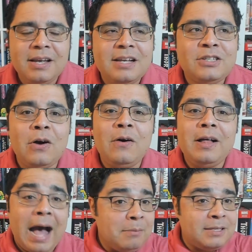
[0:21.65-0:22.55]
So
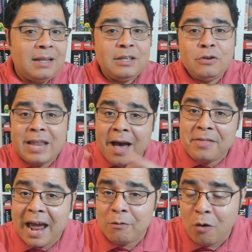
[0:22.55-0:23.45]
I'm telling you, now that
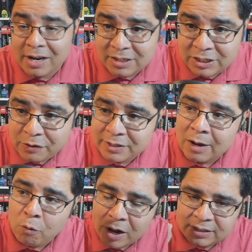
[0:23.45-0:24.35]
I watched the series, I
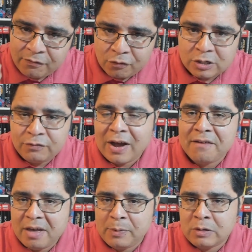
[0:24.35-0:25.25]
watched the first five
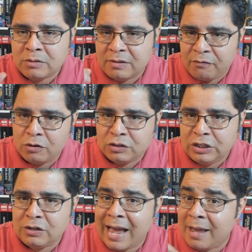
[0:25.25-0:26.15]
episodes of the first
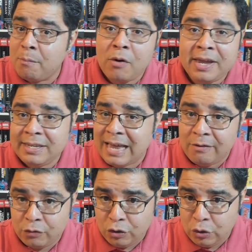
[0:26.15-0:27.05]
season, I can break it down
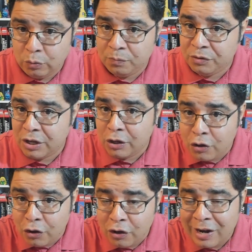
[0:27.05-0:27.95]
for you. The
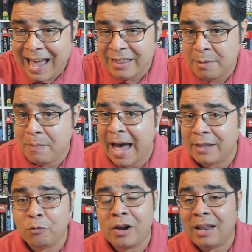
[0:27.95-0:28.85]
good and the bad.
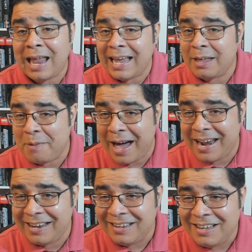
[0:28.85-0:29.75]
What I like about
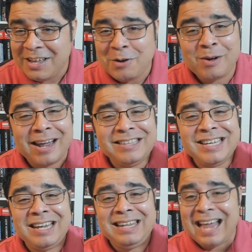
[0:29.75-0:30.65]
it, what I
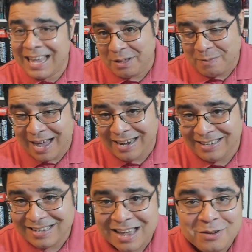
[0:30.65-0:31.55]
didn't like about
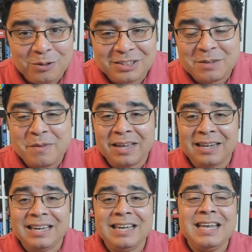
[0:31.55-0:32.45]
it, and
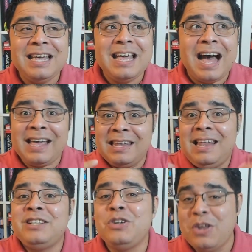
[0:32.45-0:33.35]
ultimately I can
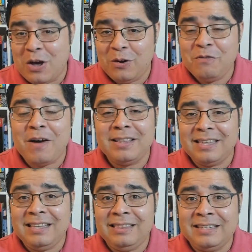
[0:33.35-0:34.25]
let you know if I
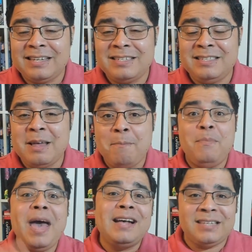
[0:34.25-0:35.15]
think this is the
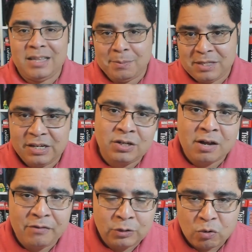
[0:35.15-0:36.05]
best adaptation
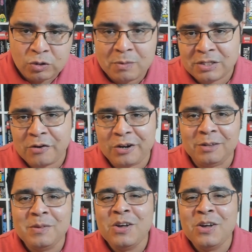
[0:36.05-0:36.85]
of the source material